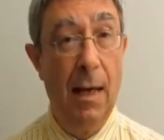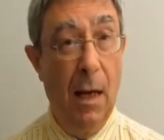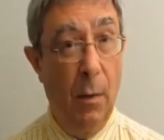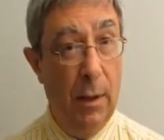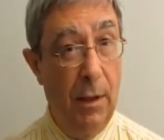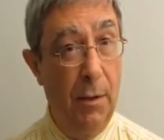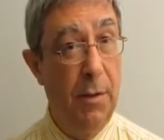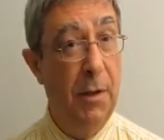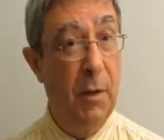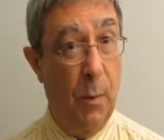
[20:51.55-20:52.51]
Now, we
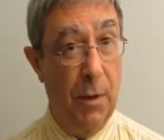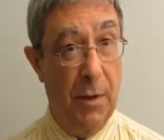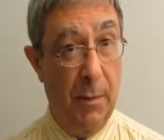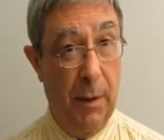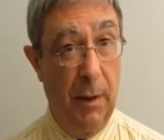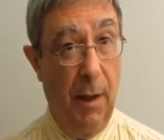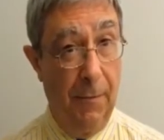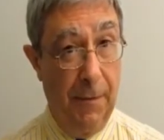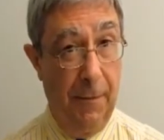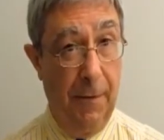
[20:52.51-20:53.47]
use this principle
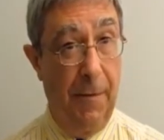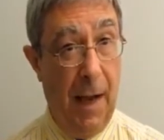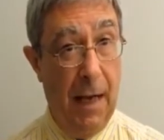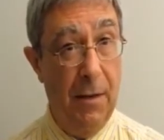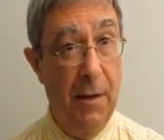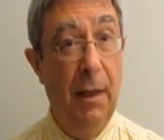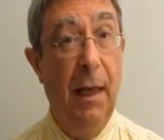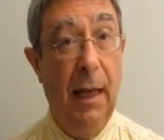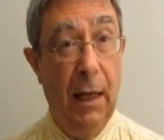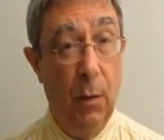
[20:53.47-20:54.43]
of vivid
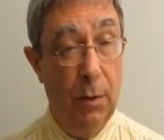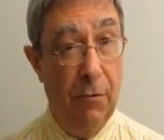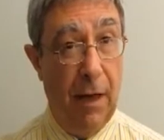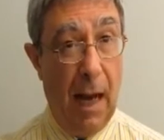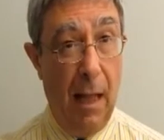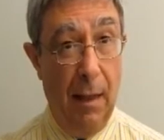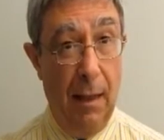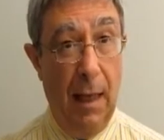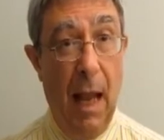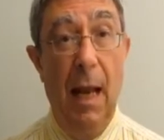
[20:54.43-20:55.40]
fantasy equals
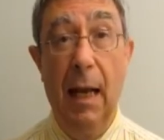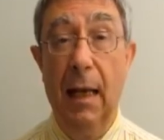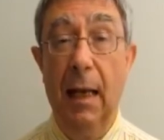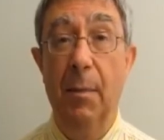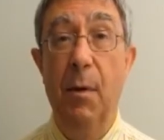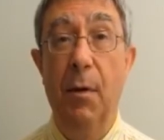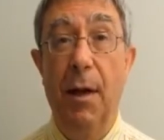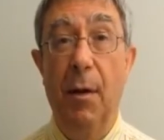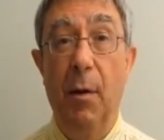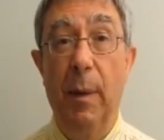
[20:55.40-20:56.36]
reality in
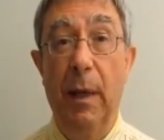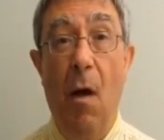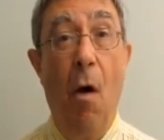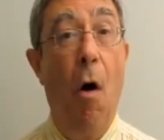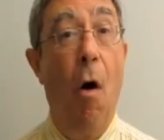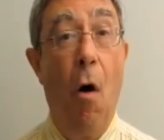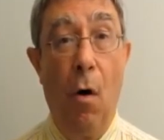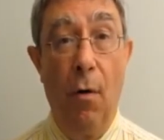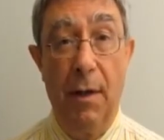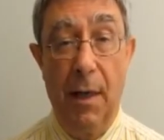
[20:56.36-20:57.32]
hypnotherapy
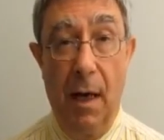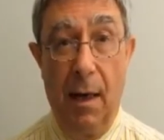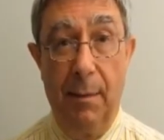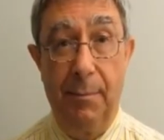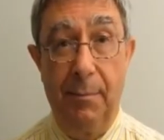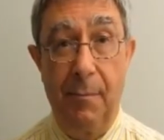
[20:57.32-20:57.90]
all the time.